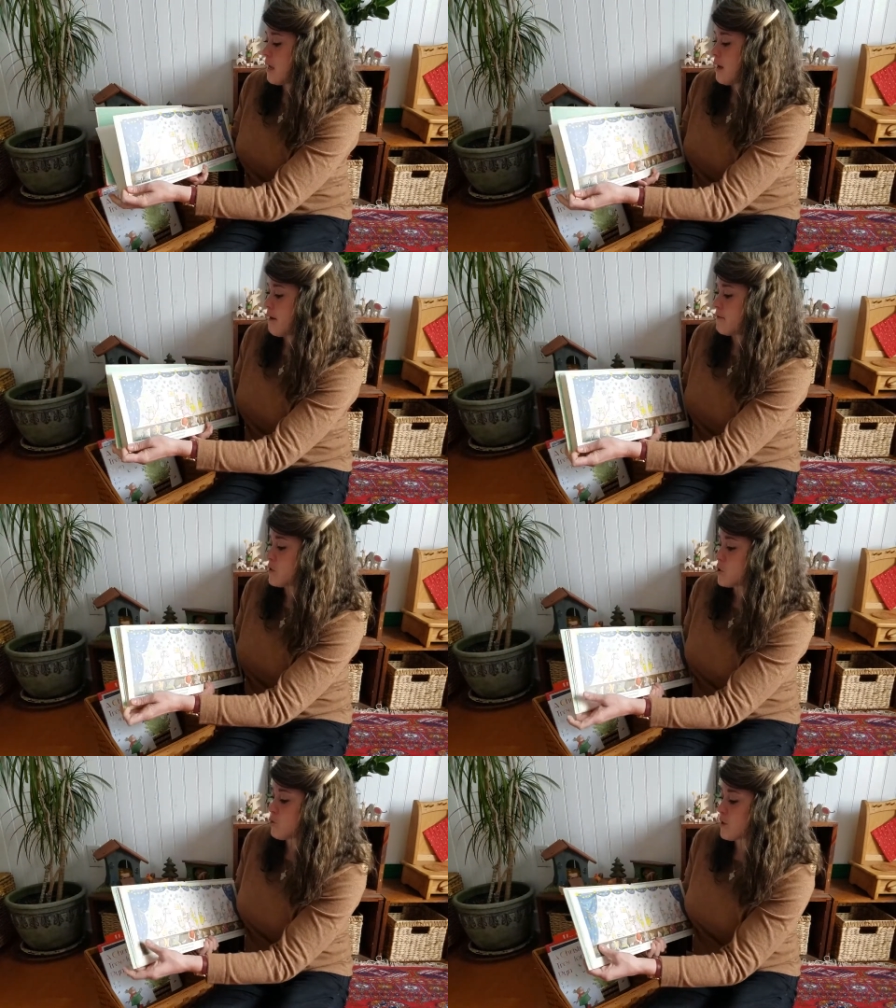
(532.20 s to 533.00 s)
have
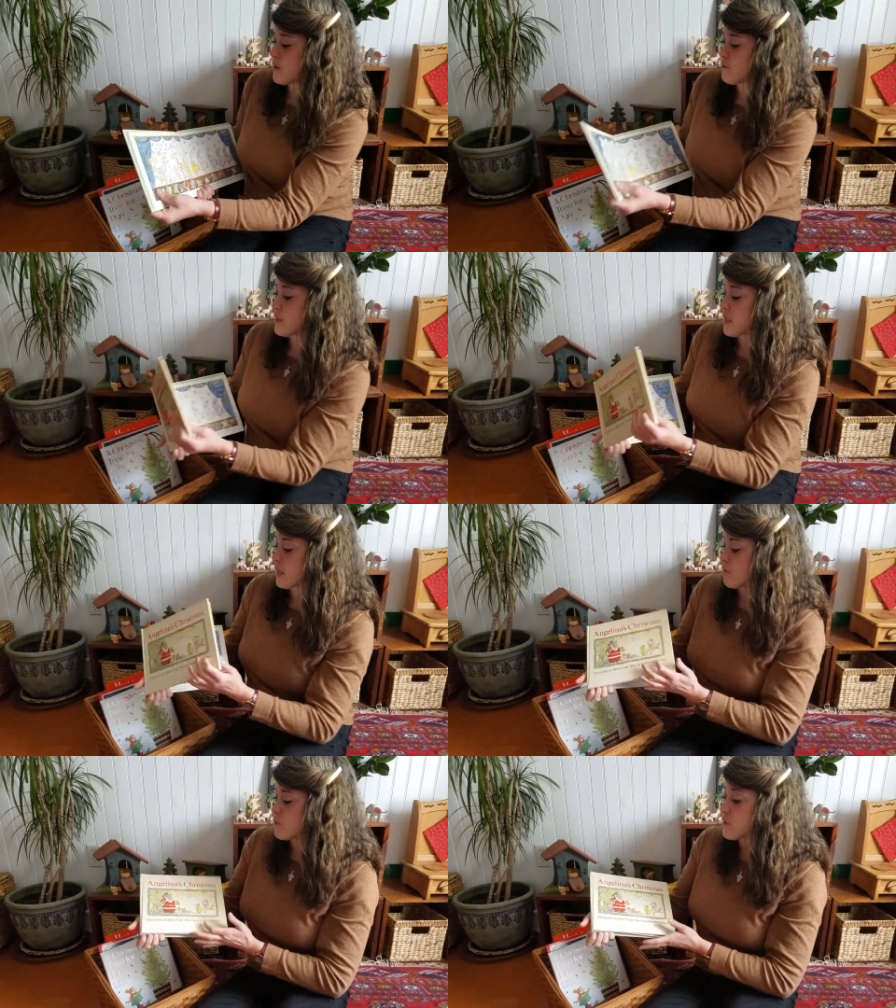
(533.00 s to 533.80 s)
enjoyed
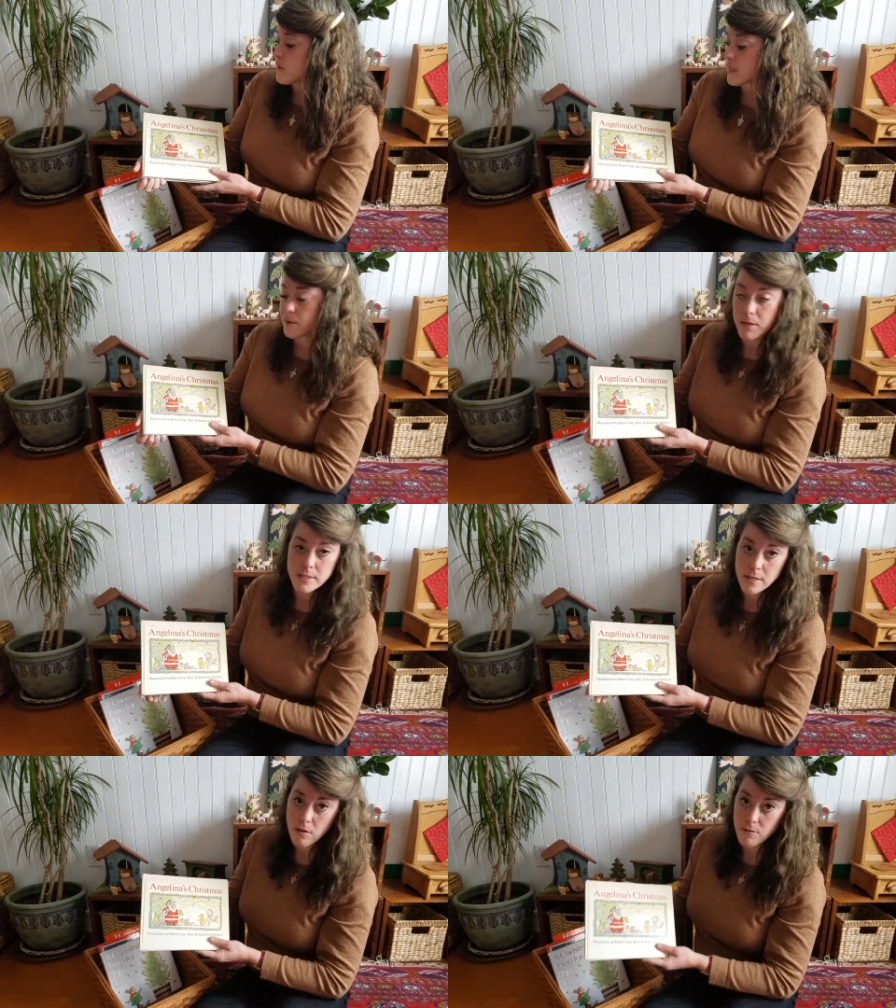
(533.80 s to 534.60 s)
reading, rereading
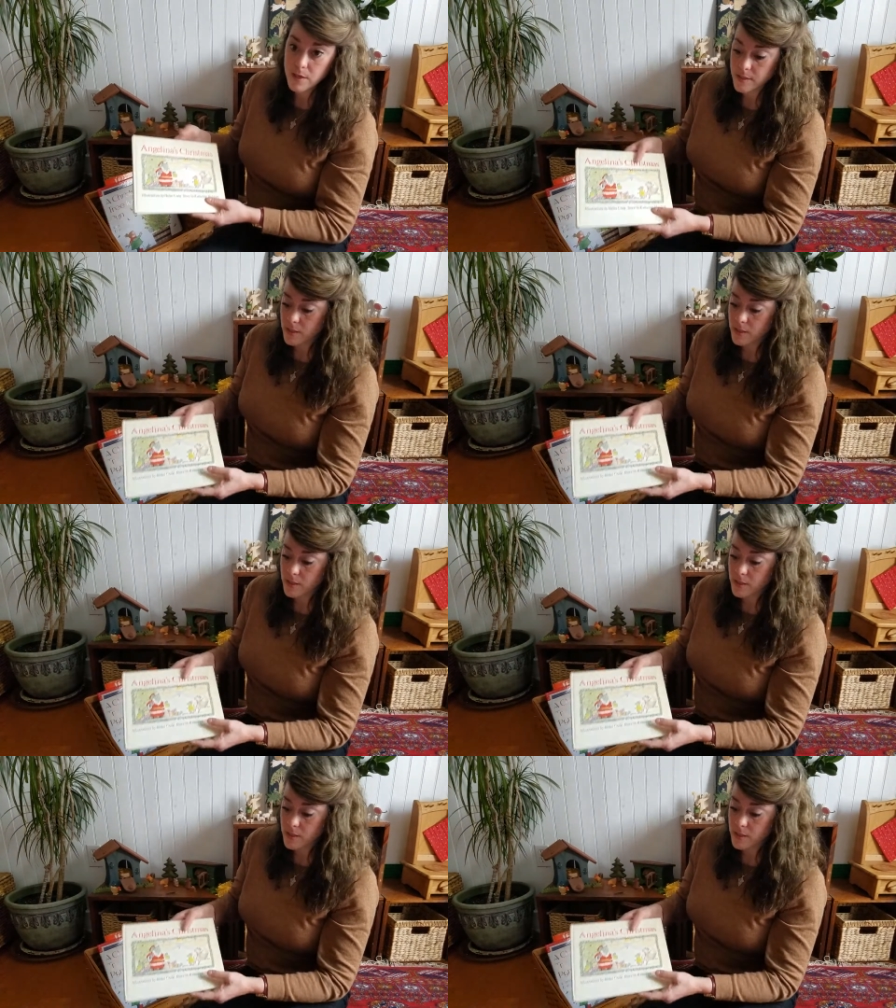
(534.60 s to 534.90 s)
myself as an